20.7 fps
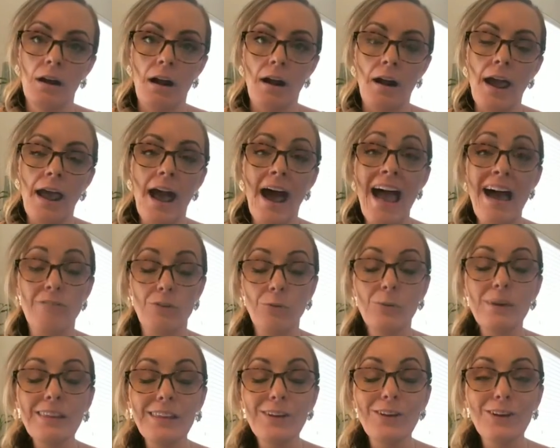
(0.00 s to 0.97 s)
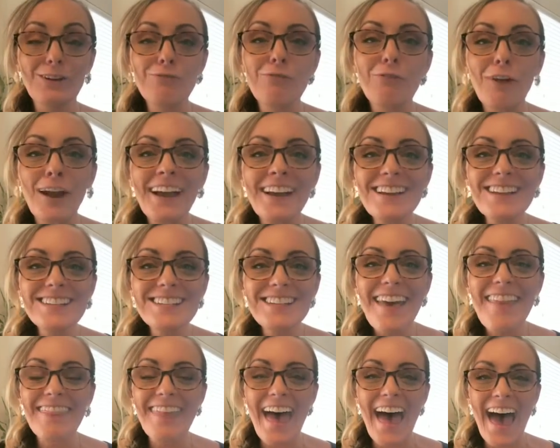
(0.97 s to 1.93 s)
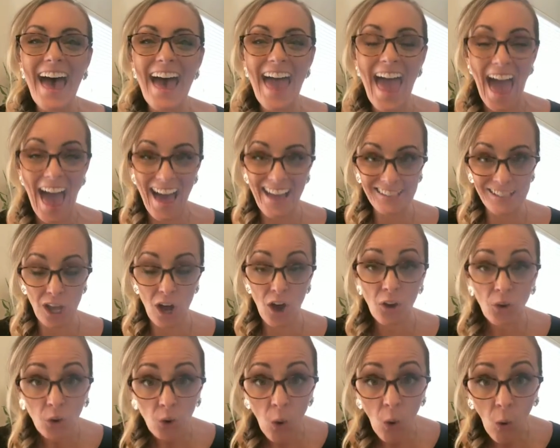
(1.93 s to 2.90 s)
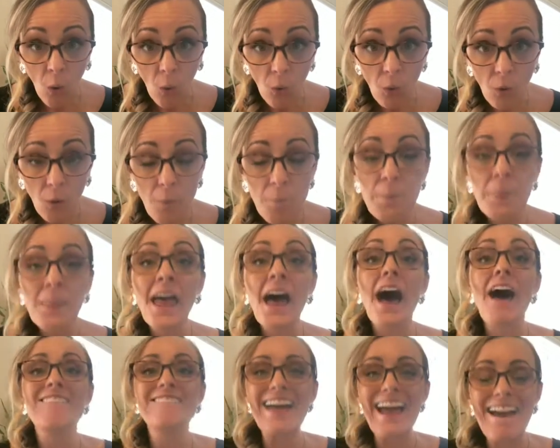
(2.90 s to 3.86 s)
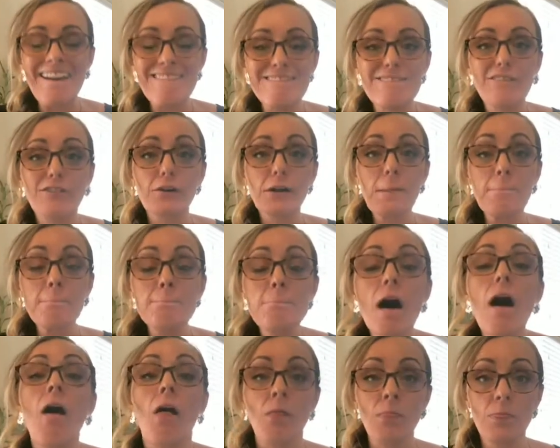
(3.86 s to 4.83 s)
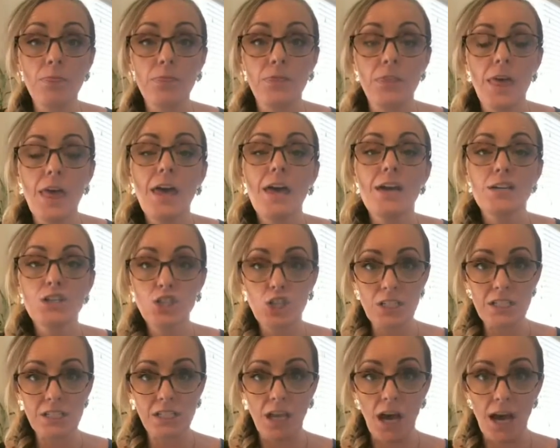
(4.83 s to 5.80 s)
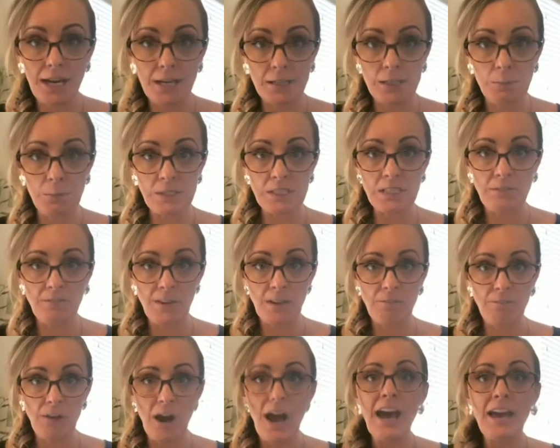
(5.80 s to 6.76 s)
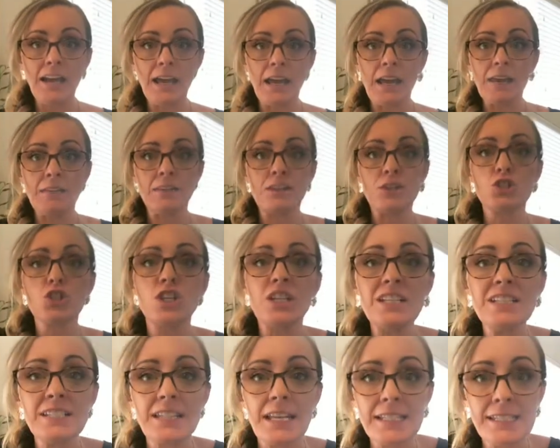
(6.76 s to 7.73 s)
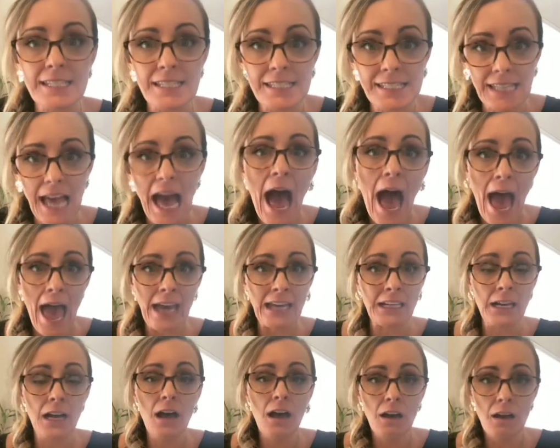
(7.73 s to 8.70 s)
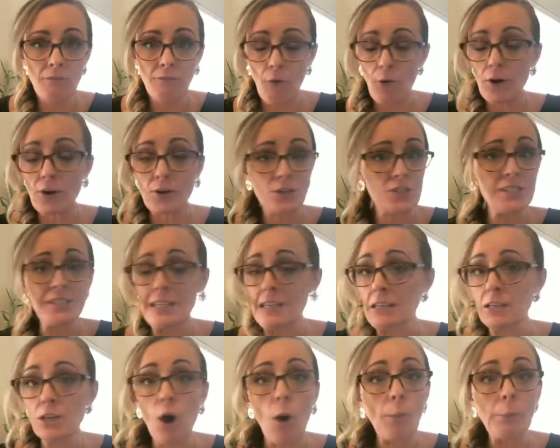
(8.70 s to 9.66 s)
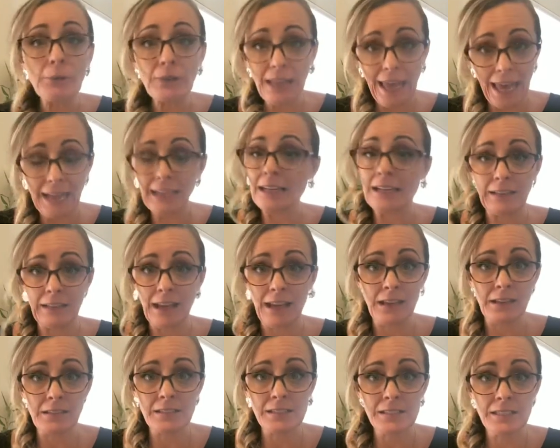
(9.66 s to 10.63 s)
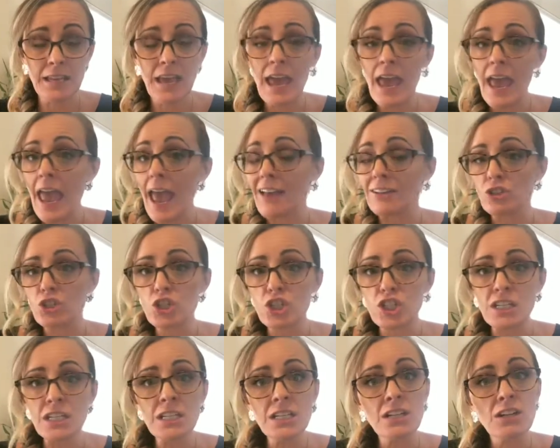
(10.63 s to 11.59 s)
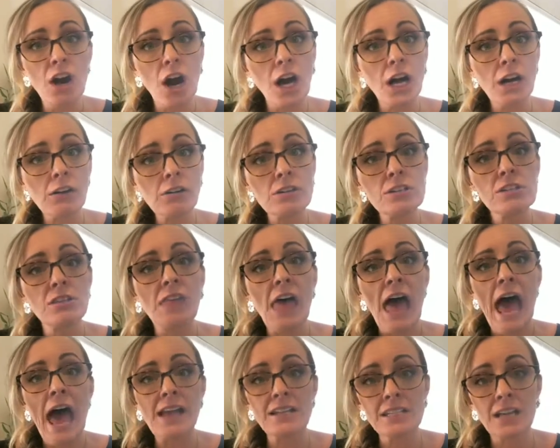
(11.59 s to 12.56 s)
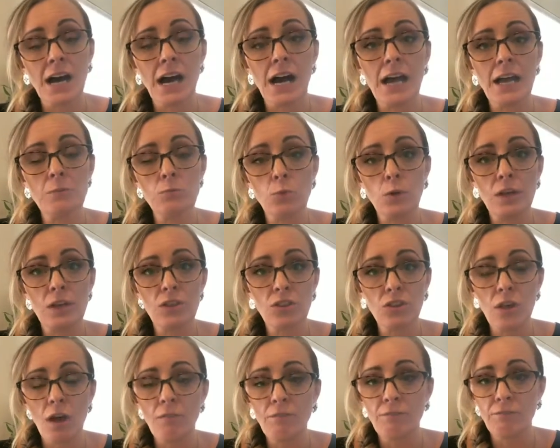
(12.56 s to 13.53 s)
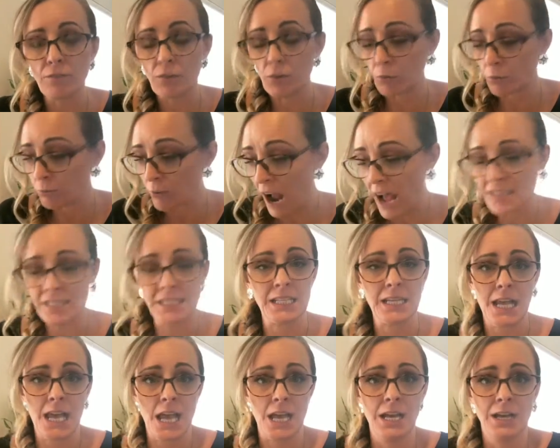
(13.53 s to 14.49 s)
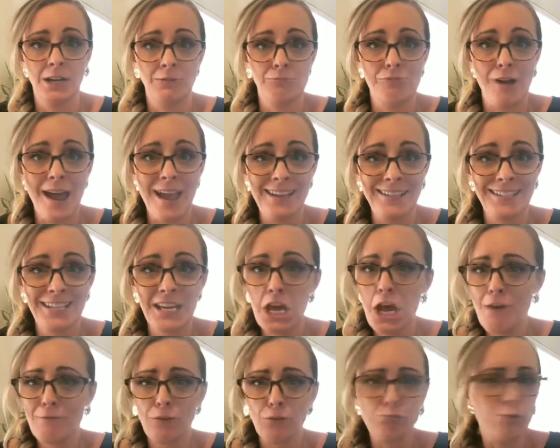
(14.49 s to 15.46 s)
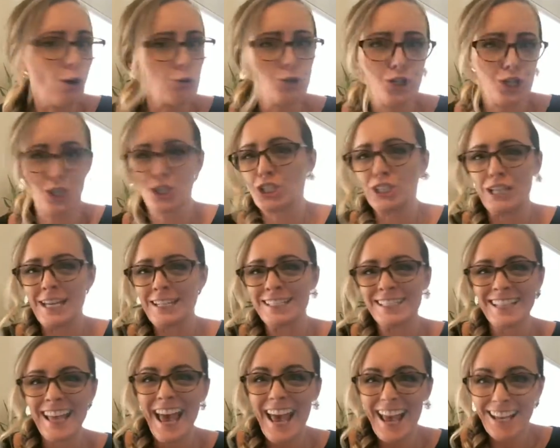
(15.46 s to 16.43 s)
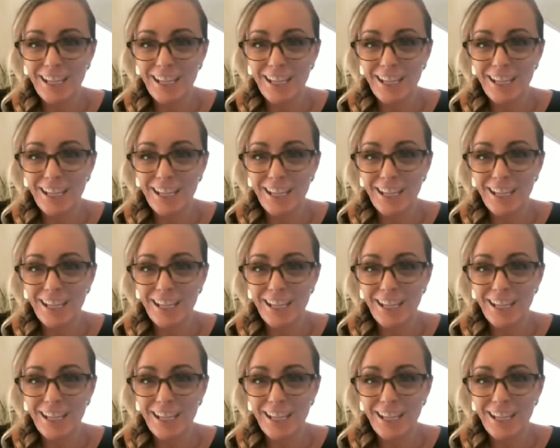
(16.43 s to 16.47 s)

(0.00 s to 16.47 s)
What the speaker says: Right? I have a really good friend that has a goal of every month. She's got a specific Friday that she sets aside for her CEO planning days. And she guards that time with ferocity, right? Ferociousness.